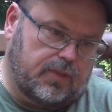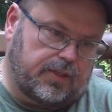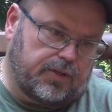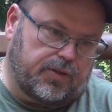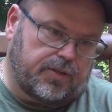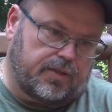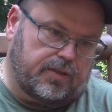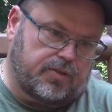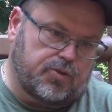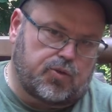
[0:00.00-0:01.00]
You know, the
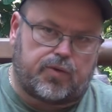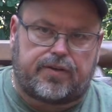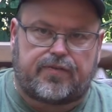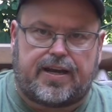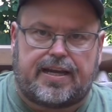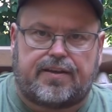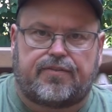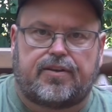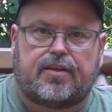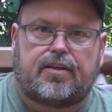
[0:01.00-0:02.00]
225
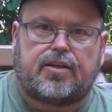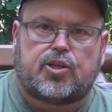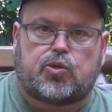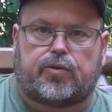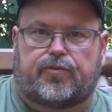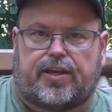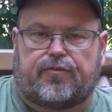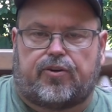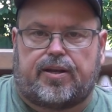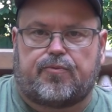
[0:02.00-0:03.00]
Swift
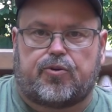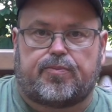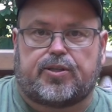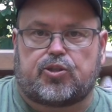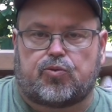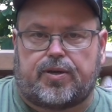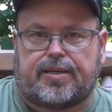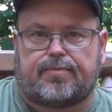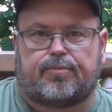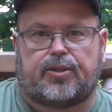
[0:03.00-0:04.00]
A-frame would have been
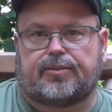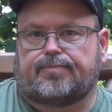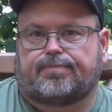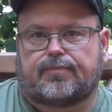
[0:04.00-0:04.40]
sweet, but